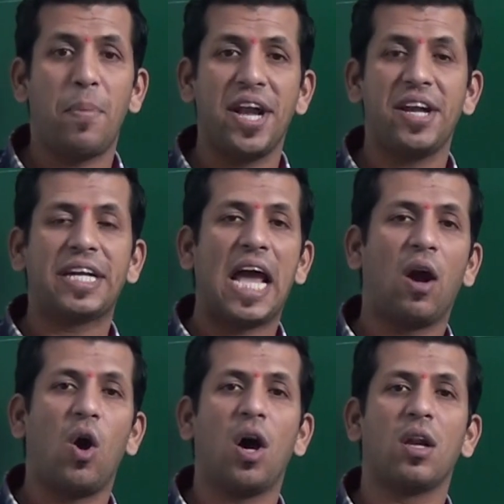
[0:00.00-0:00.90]

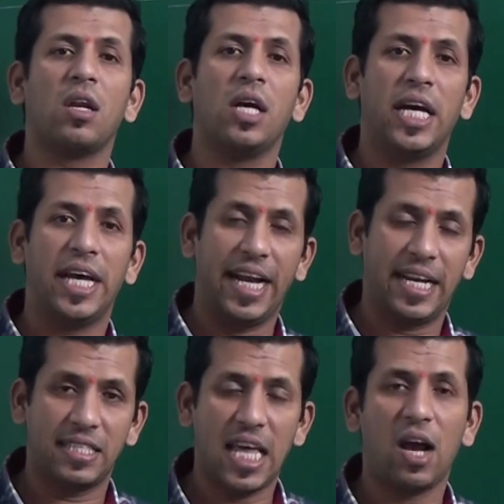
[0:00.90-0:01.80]
pentagon,
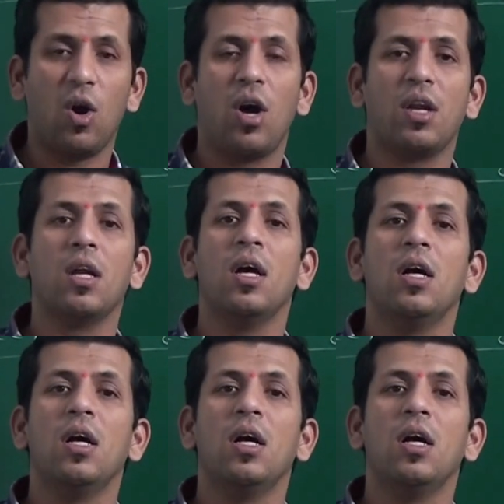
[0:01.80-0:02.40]
hexagon,